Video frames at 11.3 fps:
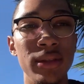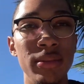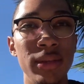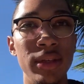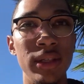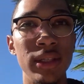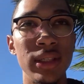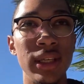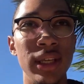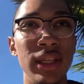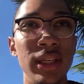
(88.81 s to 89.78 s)
because it's
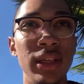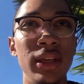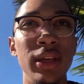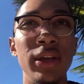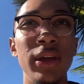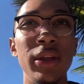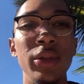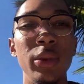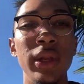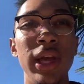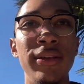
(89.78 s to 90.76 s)
like you're going
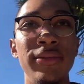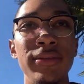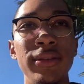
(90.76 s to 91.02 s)
through life